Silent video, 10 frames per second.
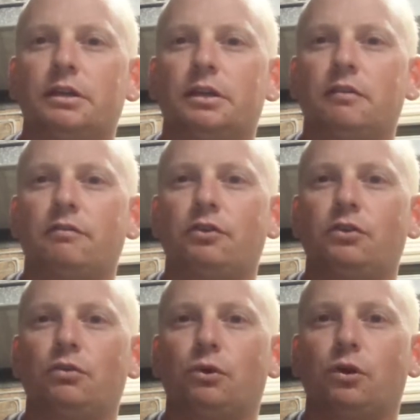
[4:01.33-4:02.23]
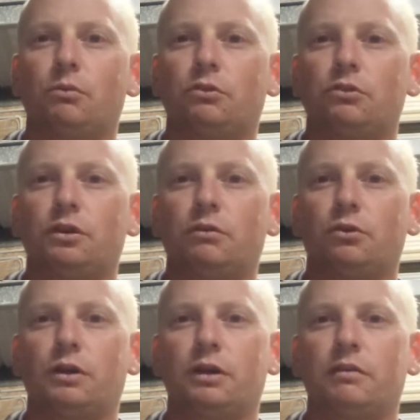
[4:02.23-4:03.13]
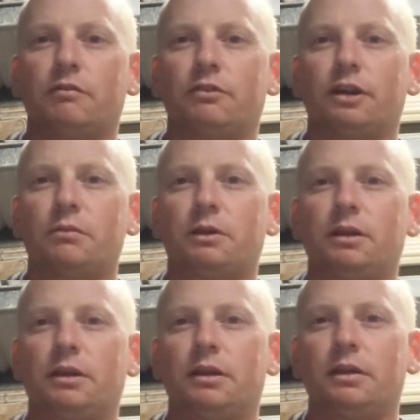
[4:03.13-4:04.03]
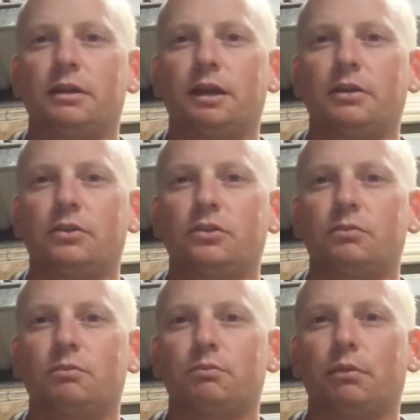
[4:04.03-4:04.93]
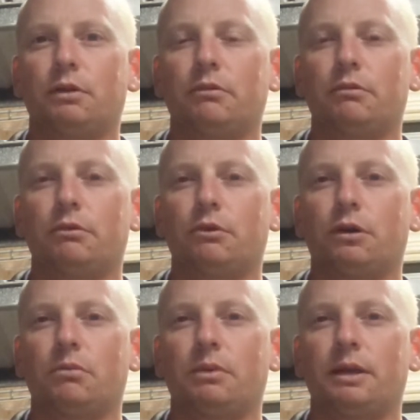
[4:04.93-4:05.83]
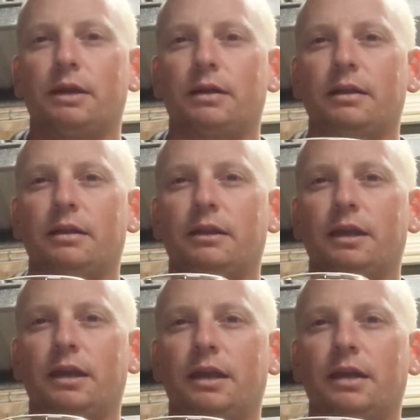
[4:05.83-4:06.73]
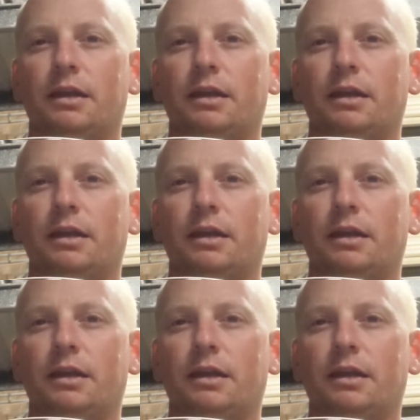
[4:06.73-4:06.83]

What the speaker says: give you what I'm seeing right here in front of me, and that's probably right about there.